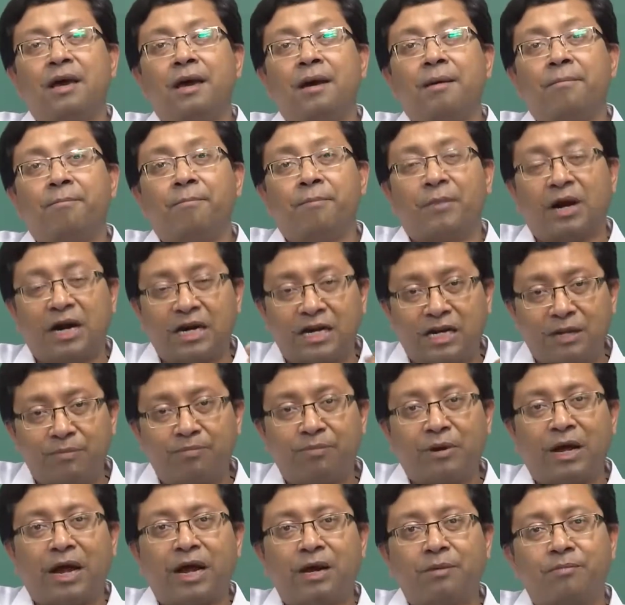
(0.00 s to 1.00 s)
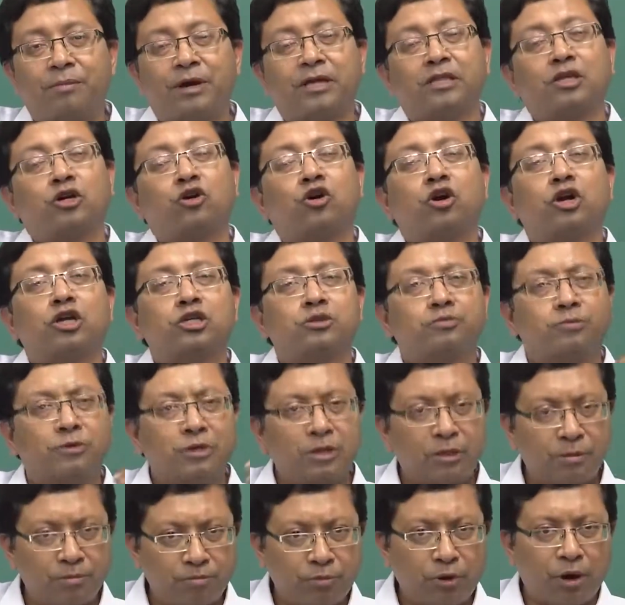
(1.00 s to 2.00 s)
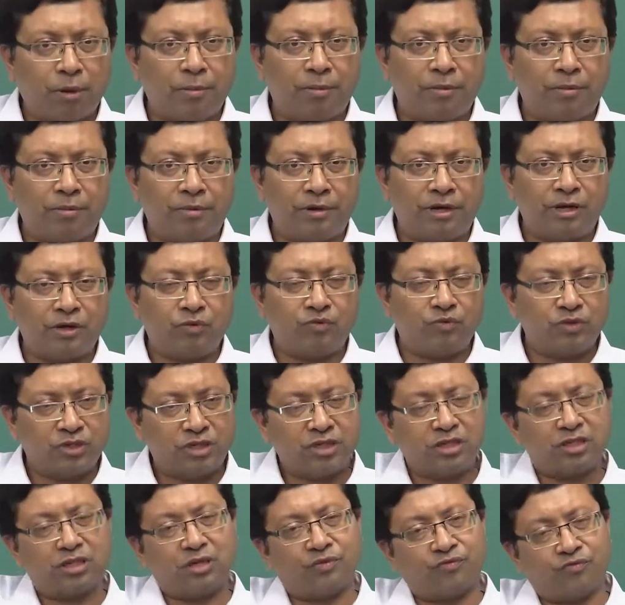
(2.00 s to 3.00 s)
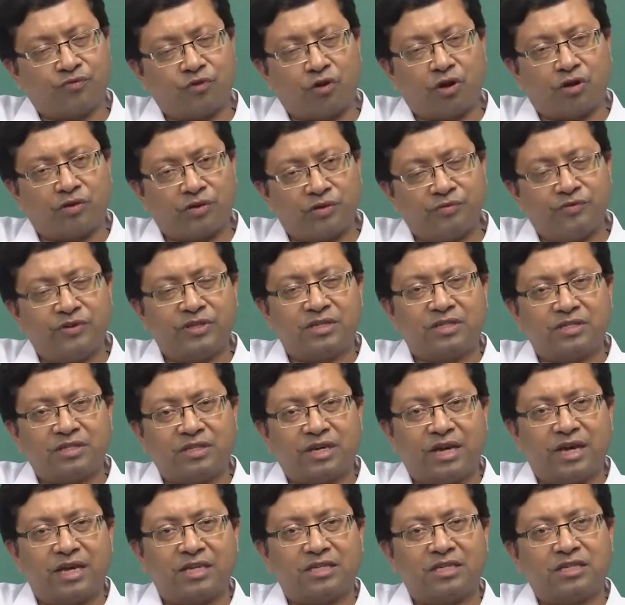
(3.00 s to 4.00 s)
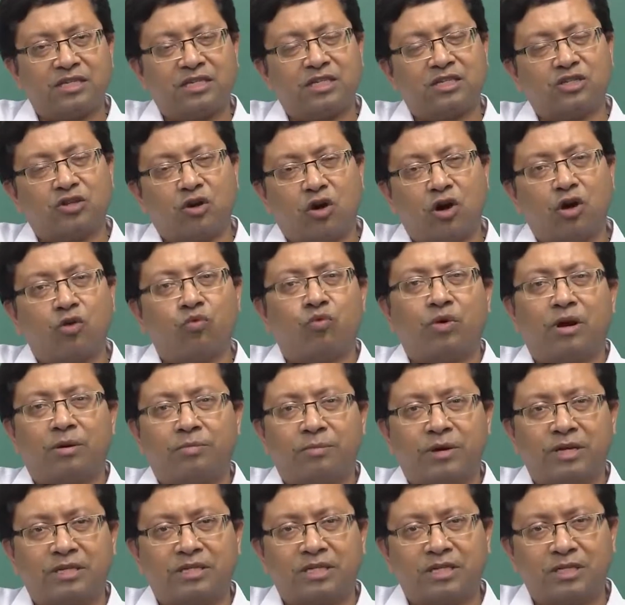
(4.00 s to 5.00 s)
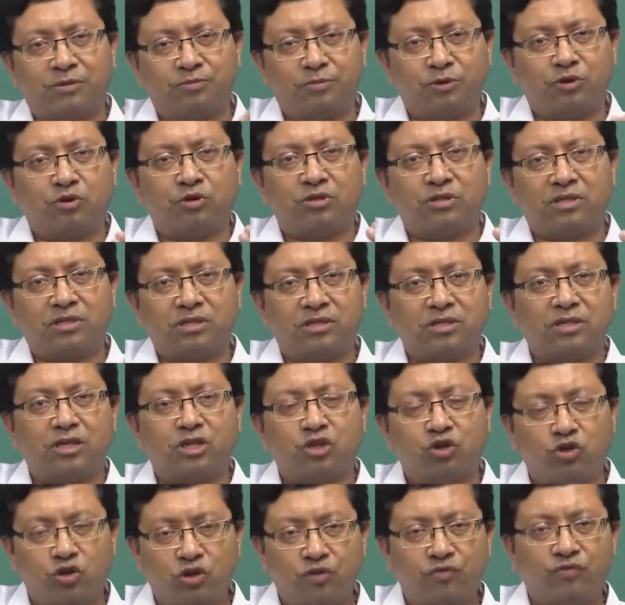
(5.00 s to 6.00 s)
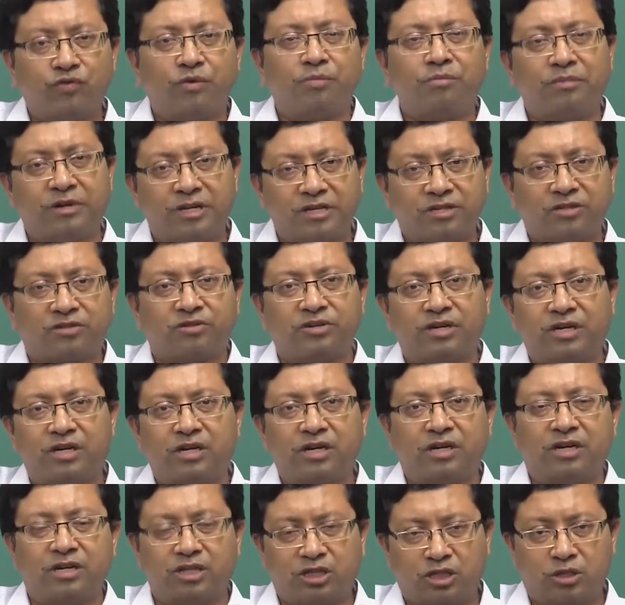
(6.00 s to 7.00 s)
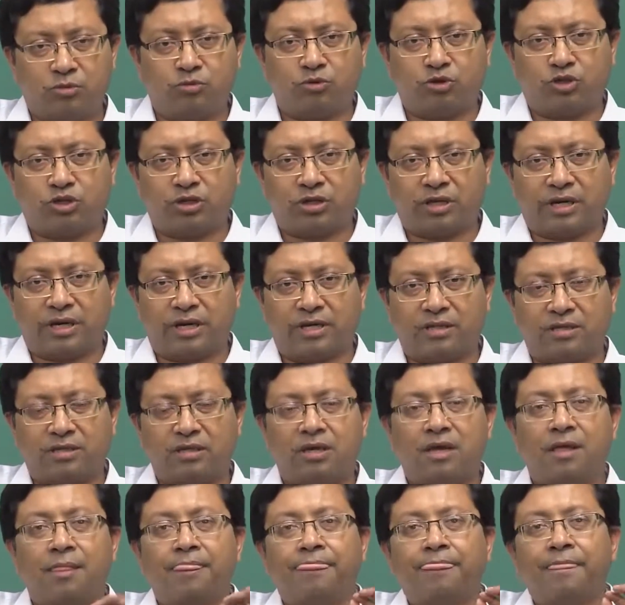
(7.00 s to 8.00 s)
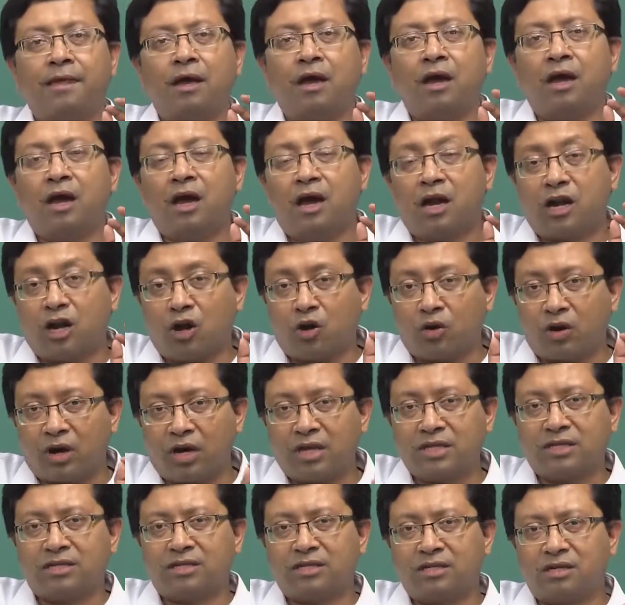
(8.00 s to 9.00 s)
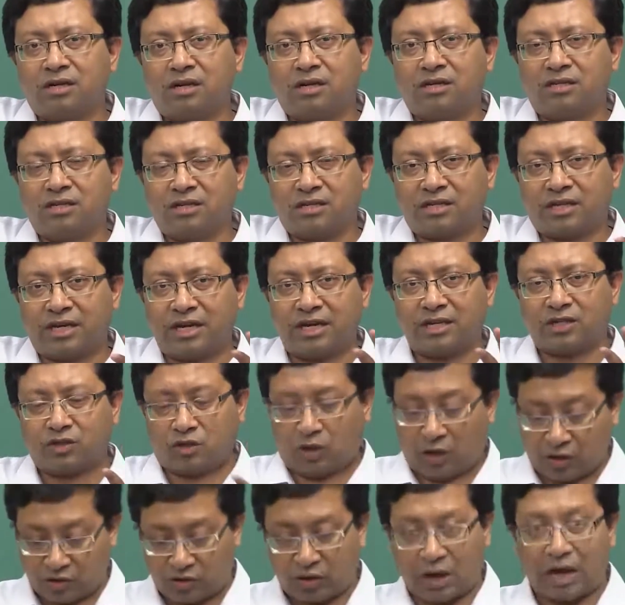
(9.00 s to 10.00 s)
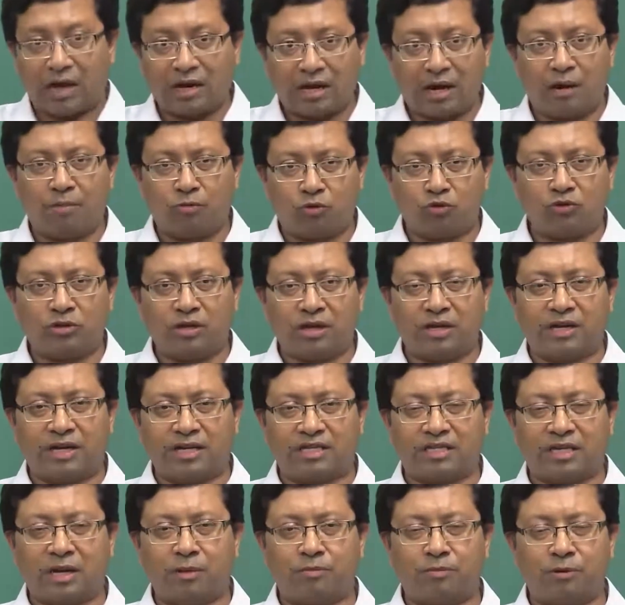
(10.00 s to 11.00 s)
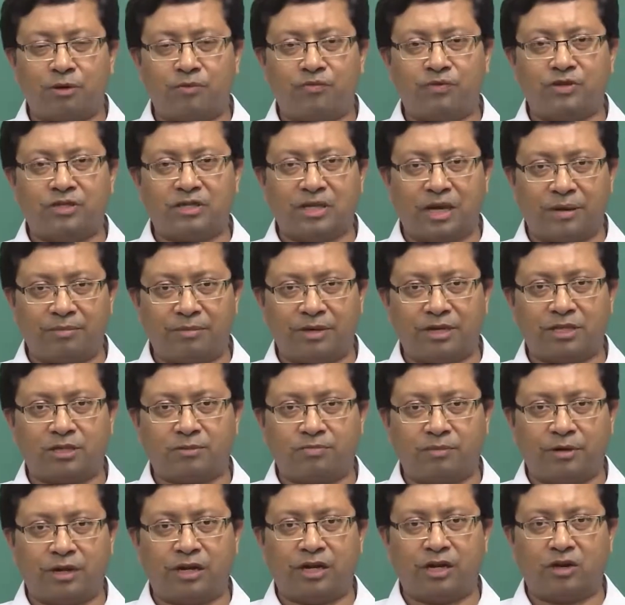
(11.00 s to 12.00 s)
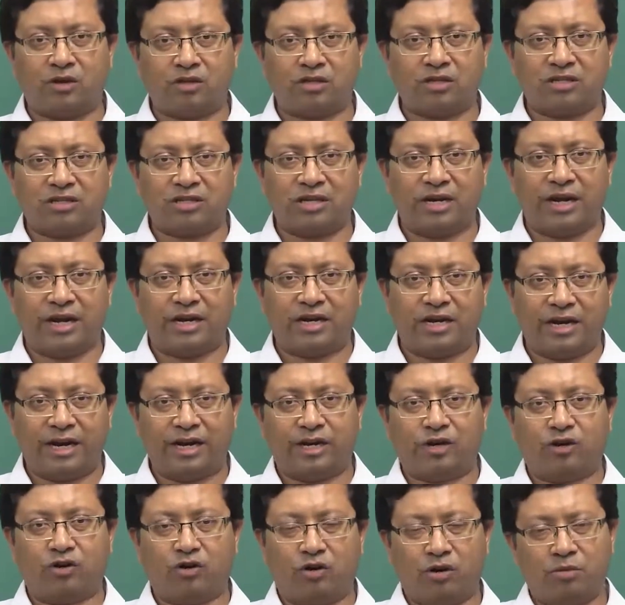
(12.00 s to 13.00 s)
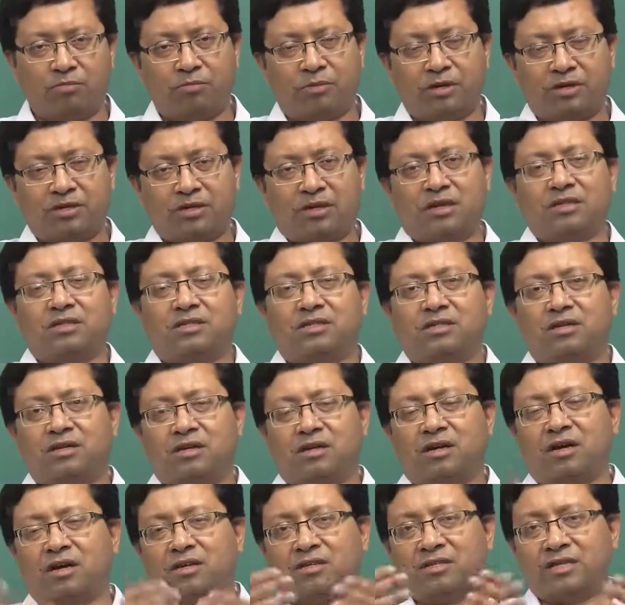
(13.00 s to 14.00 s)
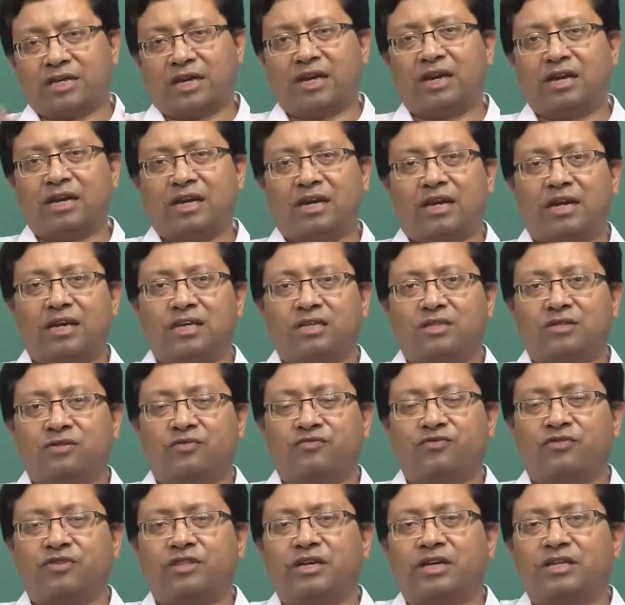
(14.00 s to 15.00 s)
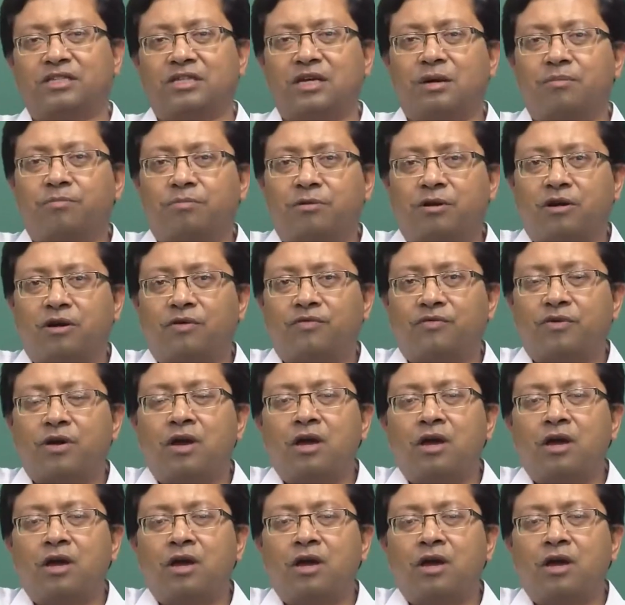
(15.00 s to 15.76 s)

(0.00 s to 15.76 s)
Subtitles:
multiplied by the corresponding probability, which is for which case it is all 1 by 6, because this is a uniform discrete distribution case. Now, consider this case. So, I will come to that example which I am explaining on the slide later on, but consider a second case for the example of